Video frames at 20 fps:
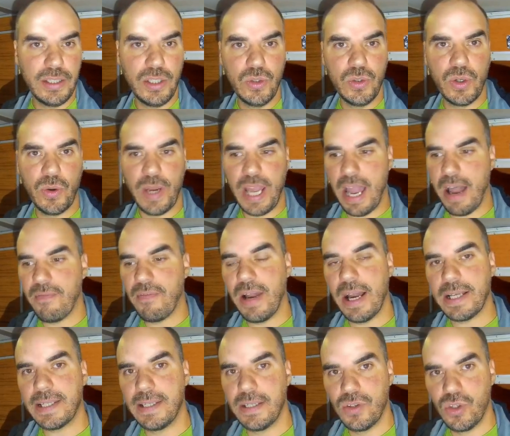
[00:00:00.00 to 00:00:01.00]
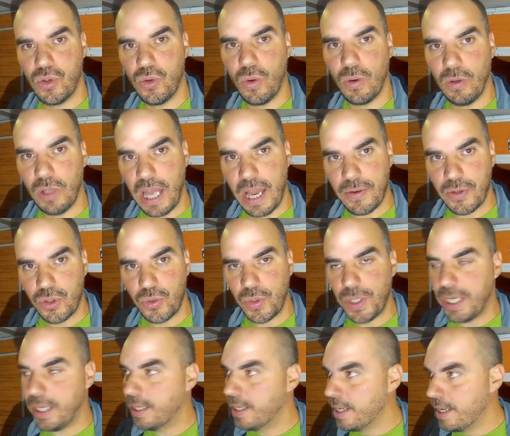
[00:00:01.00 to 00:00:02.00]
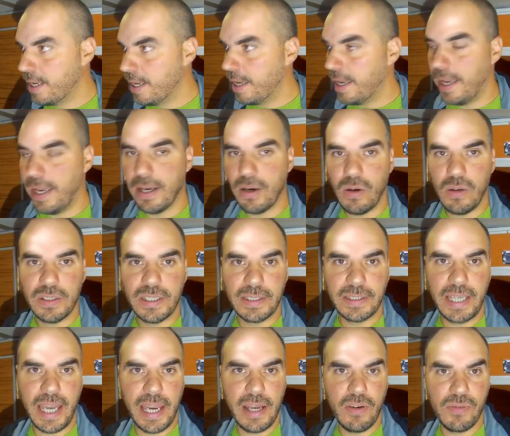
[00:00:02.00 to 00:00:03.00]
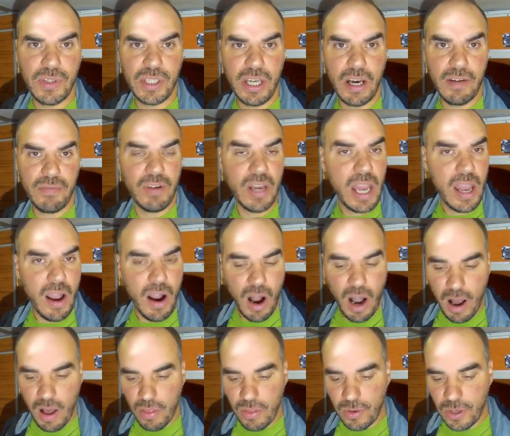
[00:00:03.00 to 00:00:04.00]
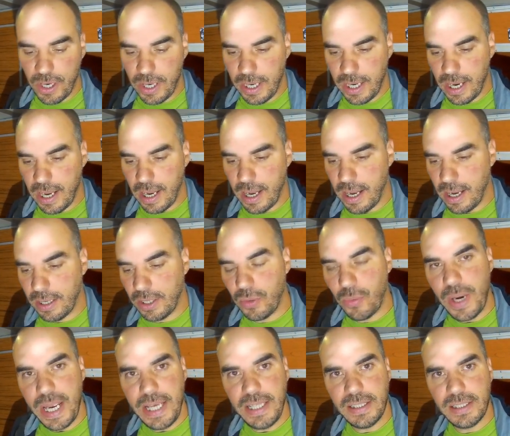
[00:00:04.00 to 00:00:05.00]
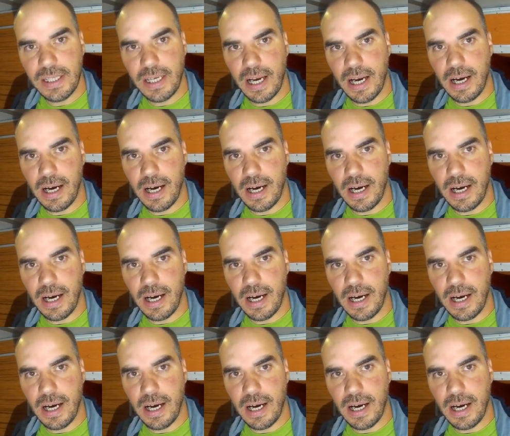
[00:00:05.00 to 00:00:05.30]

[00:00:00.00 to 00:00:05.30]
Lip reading: you don't have access to a laundry and all that kind of stuff. Other great